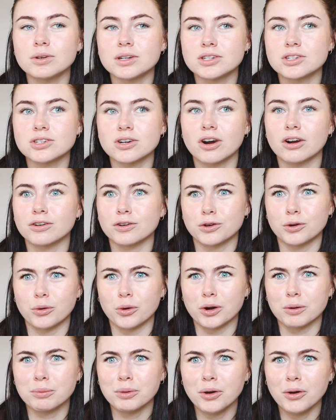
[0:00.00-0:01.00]
which are
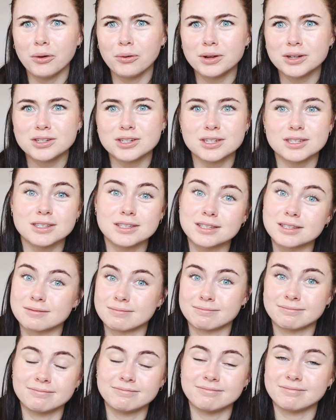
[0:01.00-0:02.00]
normal, which
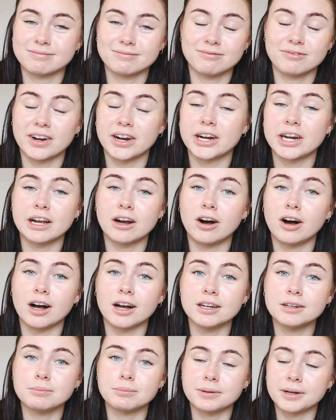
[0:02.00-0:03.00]
is very
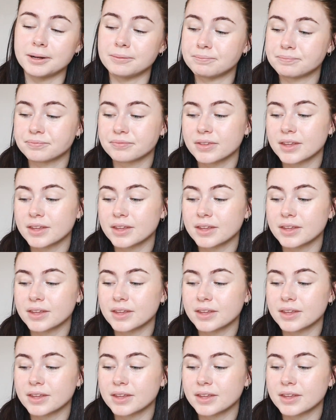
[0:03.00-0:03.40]
odd, but